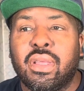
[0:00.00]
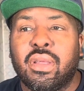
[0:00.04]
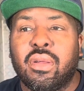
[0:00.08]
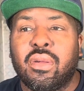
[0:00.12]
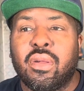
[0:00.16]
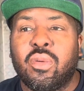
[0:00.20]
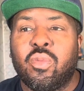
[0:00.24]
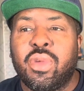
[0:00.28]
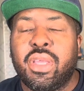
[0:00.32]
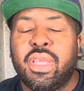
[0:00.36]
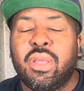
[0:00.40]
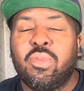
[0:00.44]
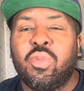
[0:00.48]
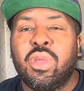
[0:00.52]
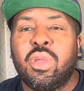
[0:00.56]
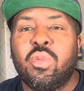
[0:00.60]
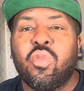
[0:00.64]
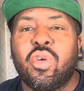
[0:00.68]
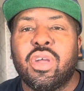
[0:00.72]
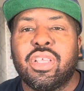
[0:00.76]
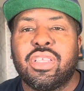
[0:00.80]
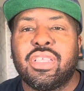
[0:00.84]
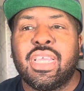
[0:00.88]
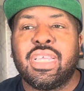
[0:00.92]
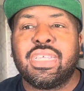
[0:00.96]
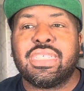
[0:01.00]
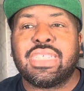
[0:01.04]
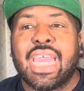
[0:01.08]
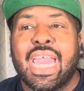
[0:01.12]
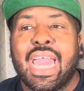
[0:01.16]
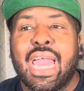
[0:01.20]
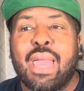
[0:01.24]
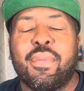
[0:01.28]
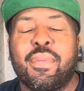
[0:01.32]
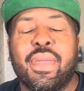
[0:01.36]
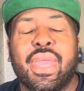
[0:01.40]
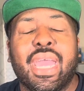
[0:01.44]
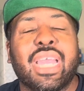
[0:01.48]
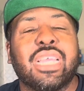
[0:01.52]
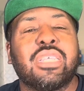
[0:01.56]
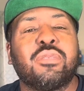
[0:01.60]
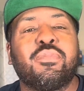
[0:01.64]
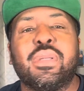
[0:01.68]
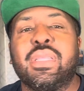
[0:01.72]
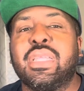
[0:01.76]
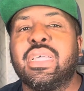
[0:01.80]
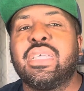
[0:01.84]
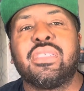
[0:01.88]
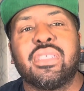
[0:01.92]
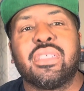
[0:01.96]
we want things to happen
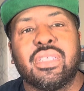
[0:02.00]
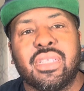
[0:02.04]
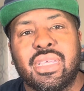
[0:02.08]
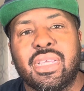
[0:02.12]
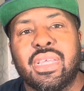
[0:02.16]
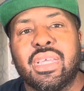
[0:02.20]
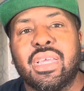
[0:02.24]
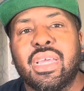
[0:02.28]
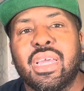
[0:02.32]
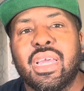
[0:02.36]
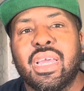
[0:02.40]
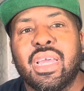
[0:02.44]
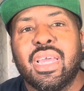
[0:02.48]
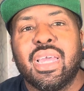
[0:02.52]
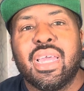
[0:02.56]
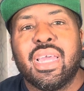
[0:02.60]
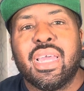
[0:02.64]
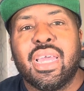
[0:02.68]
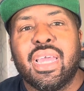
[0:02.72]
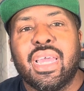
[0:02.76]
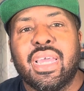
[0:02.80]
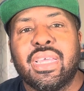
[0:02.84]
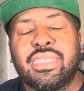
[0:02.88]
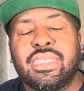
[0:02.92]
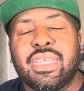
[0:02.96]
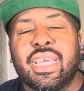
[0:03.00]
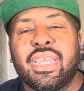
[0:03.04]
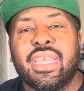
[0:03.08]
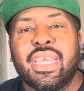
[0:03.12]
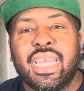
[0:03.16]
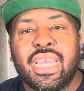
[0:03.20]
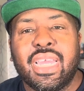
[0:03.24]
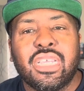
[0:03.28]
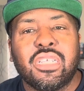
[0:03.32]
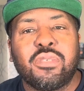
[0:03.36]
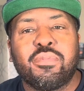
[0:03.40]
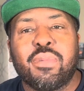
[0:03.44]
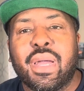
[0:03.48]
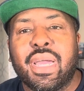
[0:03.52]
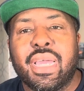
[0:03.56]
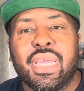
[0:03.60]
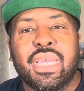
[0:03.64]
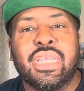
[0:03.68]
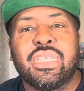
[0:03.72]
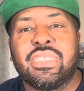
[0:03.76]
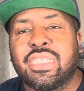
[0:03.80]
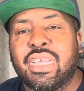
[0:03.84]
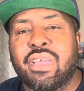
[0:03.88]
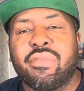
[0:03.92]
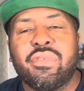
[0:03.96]
exponentially. Instead of inch by
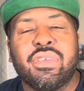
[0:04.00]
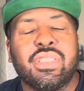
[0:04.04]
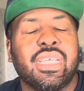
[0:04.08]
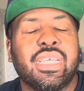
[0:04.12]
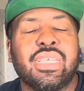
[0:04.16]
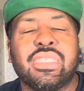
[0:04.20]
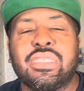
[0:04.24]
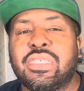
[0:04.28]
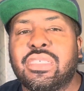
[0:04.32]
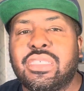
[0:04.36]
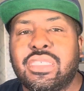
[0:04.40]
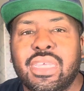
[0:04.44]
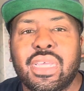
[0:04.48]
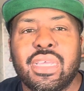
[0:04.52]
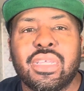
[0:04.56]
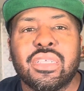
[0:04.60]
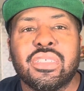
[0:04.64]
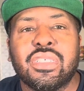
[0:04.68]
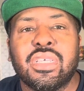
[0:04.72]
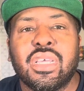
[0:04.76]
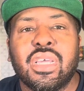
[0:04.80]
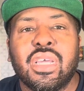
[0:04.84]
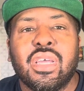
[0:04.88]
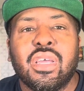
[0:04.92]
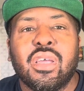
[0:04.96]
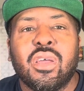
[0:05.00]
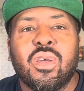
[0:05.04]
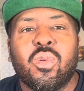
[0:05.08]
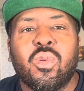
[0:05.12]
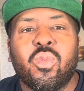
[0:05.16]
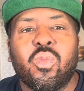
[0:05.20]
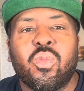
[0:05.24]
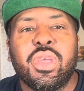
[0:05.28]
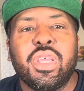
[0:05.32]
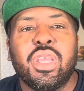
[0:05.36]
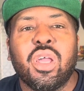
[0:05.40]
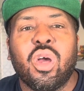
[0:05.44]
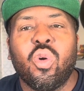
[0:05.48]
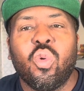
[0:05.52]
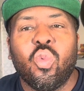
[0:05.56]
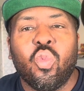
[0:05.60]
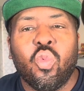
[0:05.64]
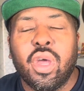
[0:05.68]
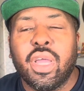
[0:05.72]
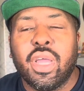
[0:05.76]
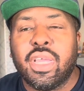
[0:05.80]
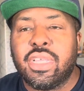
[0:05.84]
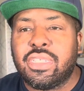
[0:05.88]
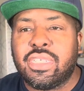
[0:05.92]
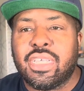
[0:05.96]
inch, everything's a cinch. We don't
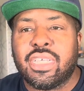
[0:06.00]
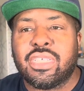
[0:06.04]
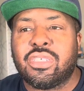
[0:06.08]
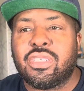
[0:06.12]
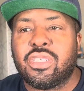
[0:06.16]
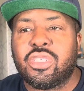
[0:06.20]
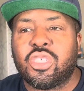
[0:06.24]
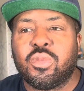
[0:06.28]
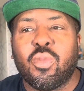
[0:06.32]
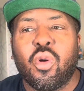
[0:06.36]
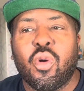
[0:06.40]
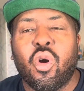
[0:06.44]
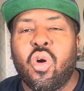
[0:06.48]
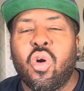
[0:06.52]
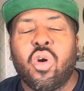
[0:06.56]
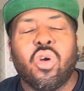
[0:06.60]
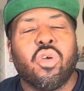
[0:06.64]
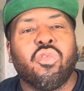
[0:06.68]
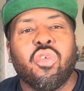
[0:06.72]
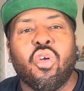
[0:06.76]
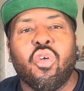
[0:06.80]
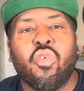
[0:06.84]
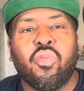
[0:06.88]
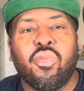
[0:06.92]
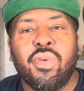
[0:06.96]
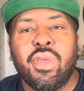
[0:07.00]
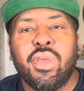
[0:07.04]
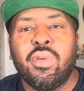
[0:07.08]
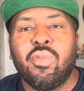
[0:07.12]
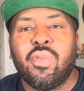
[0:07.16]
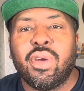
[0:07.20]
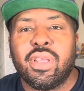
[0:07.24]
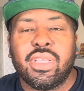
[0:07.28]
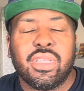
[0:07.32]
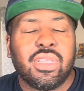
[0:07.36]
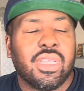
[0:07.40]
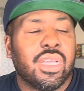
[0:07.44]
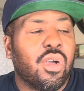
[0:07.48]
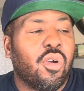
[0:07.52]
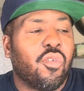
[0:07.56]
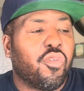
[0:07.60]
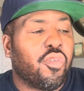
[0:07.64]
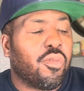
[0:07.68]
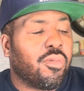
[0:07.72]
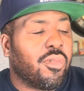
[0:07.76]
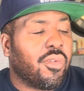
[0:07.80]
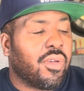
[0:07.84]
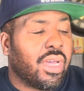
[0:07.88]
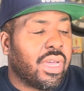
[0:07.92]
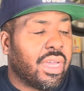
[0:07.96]
want just a small growth. We want it to go
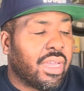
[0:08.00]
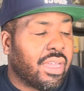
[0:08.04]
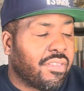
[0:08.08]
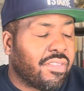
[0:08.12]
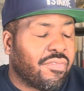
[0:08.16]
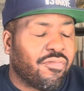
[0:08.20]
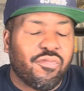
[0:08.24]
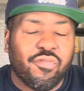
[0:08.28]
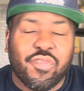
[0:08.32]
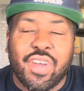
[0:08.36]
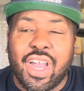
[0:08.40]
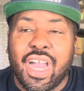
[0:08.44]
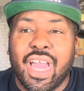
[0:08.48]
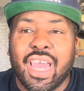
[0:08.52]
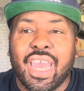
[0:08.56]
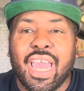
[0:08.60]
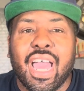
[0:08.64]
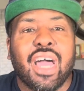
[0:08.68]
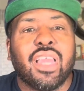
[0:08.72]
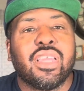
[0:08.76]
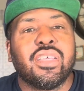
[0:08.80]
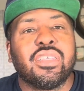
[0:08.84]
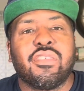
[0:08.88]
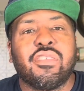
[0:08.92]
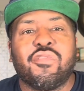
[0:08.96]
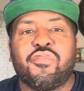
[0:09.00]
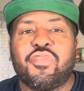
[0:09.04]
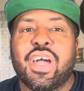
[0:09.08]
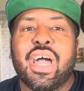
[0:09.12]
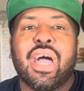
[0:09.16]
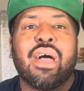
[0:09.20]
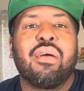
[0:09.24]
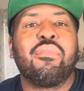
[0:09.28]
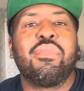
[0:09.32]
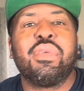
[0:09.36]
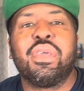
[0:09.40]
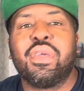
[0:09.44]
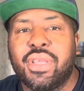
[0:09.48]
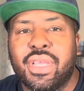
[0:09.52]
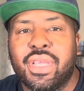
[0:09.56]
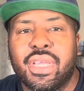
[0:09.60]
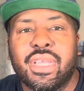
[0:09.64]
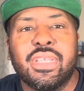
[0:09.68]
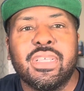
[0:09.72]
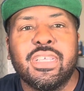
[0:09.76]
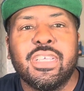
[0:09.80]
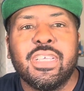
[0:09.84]
from $5 to $5 million.